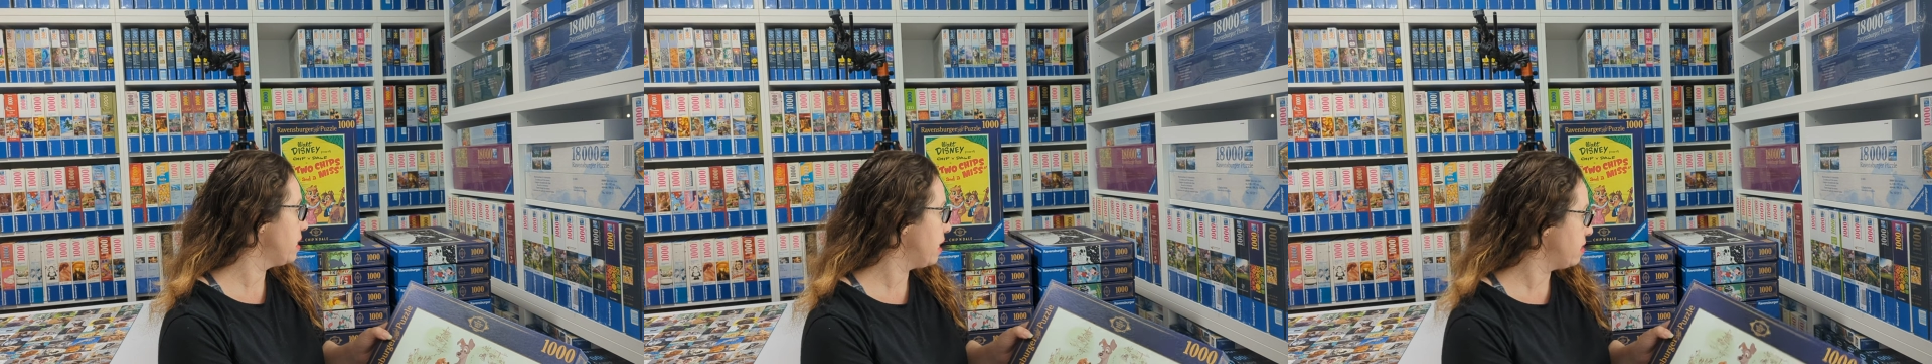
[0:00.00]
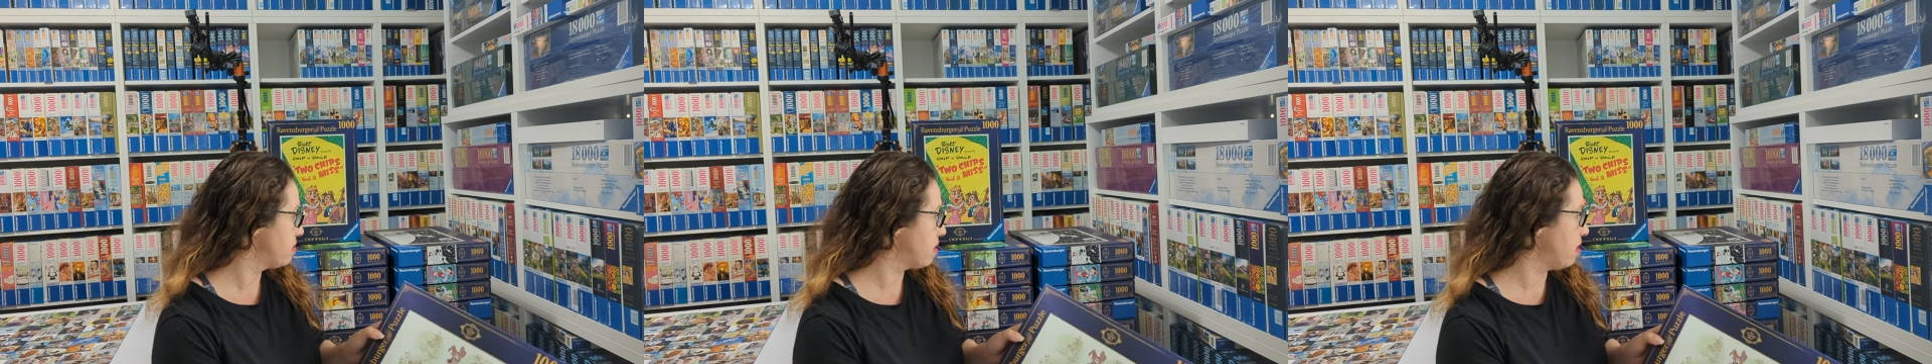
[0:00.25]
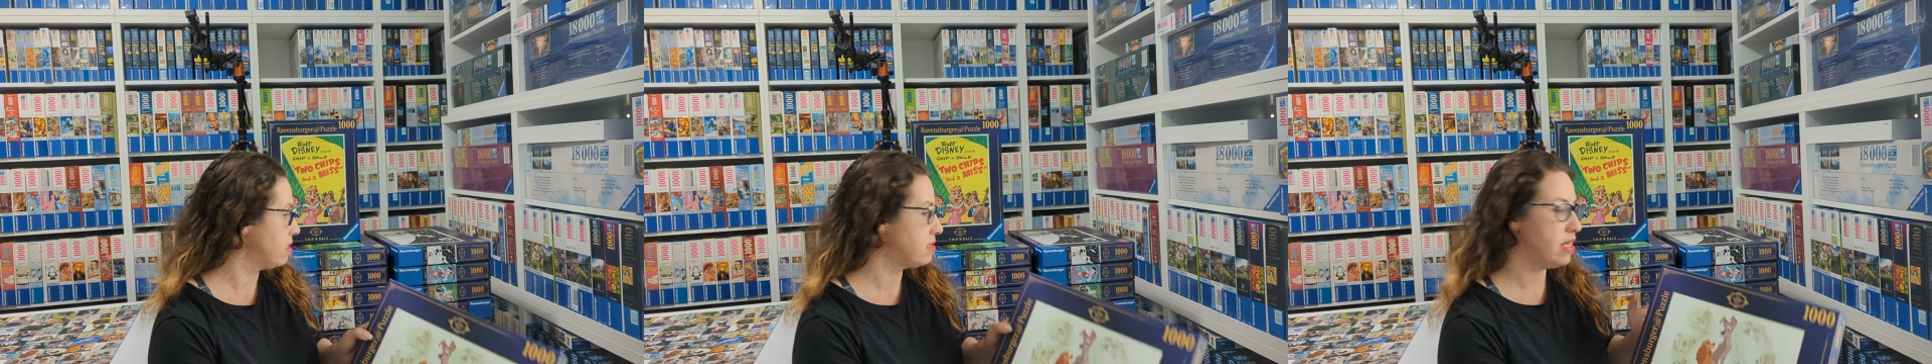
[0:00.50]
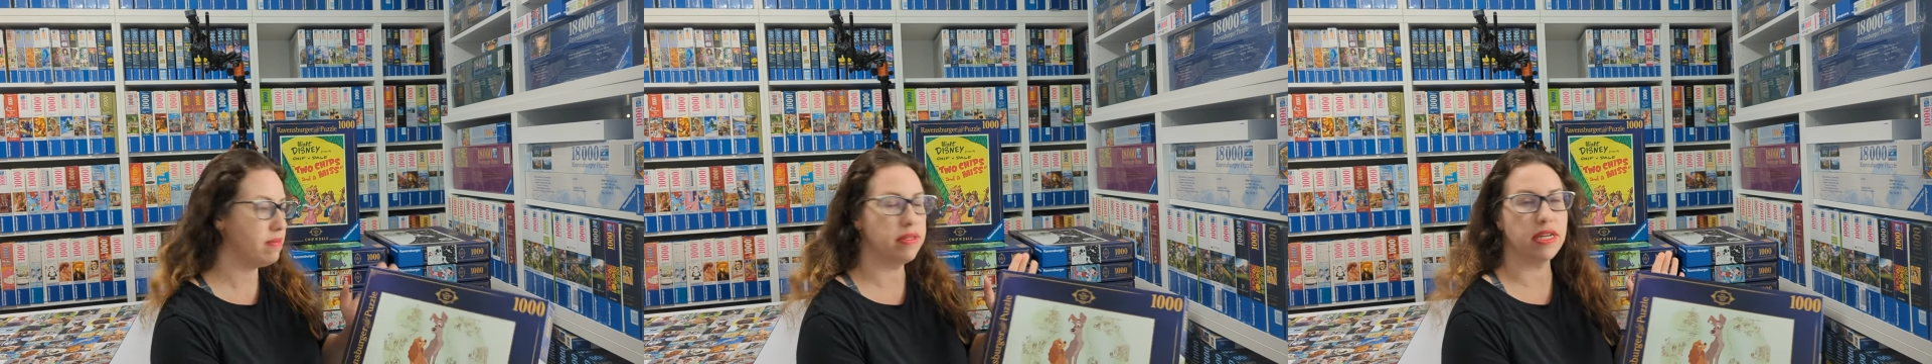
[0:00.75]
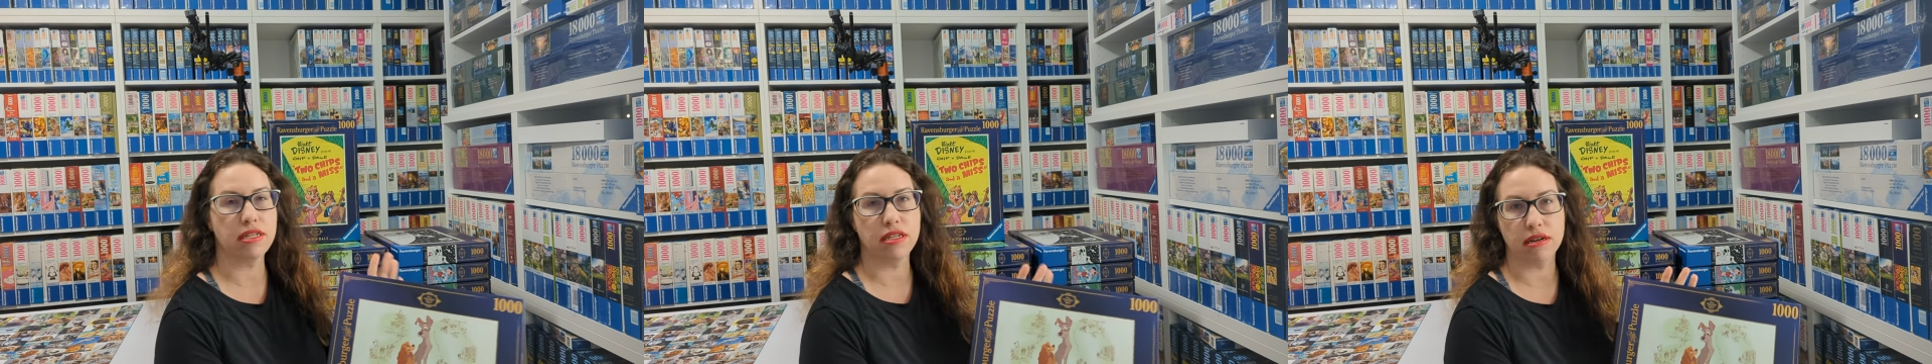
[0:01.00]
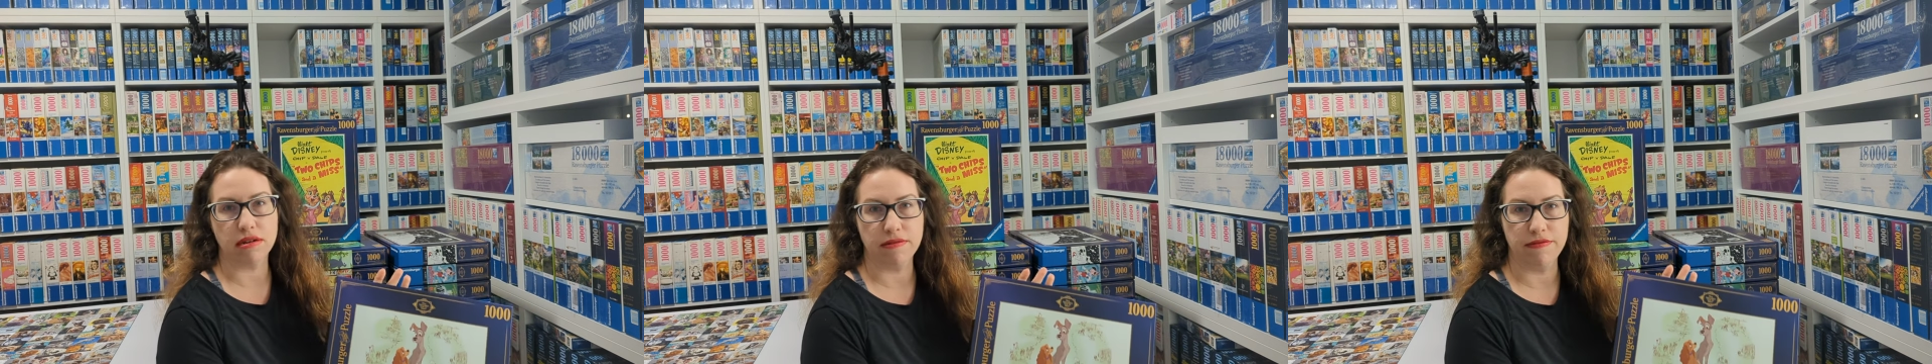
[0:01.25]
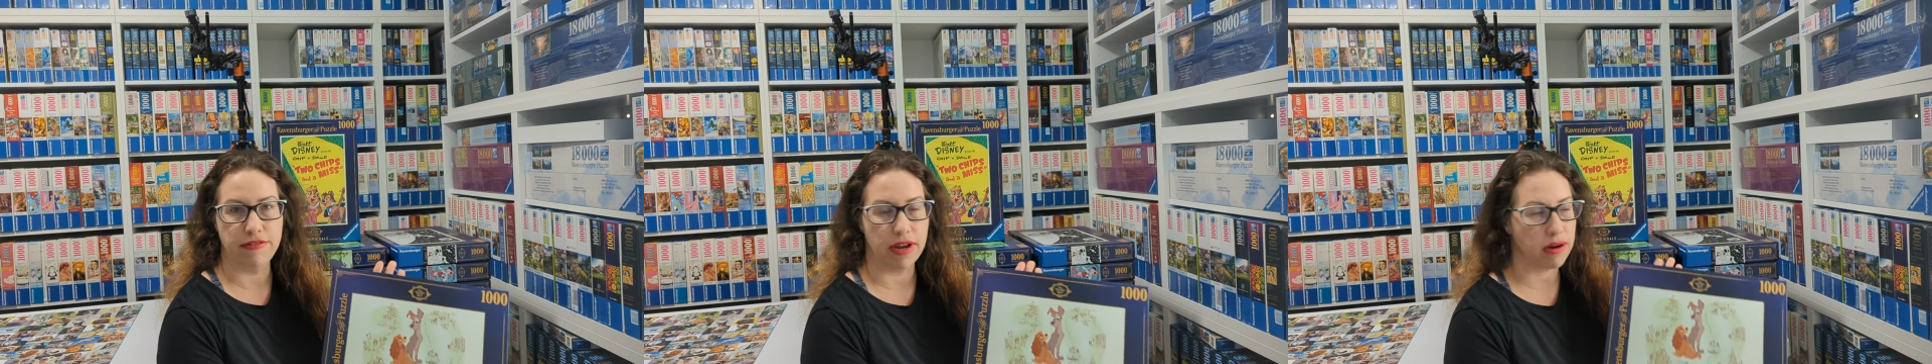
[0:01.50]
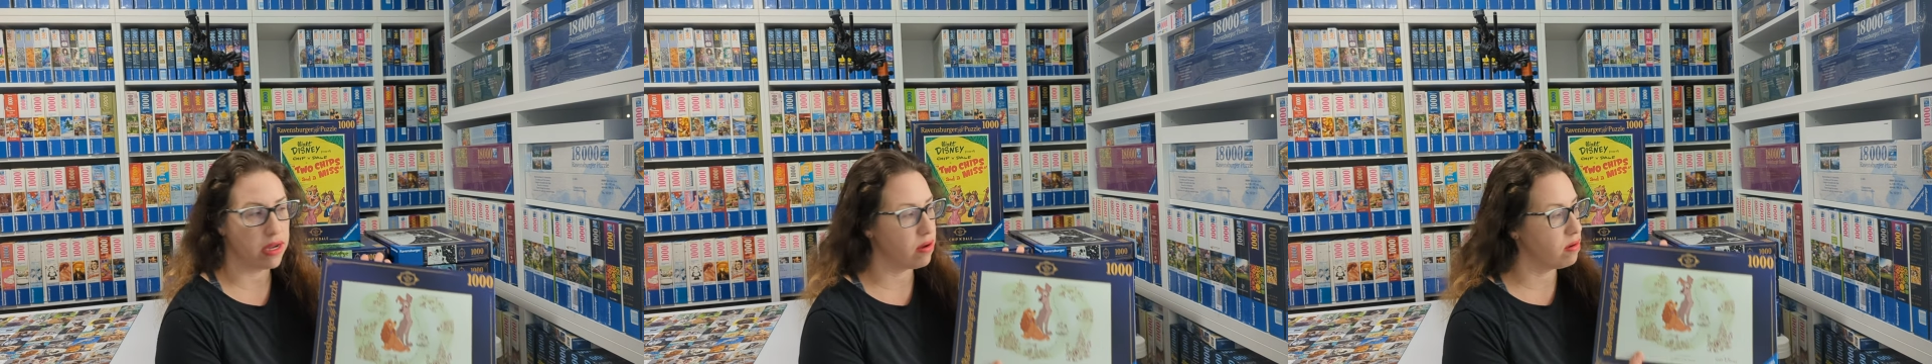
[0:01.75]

nice concept they took very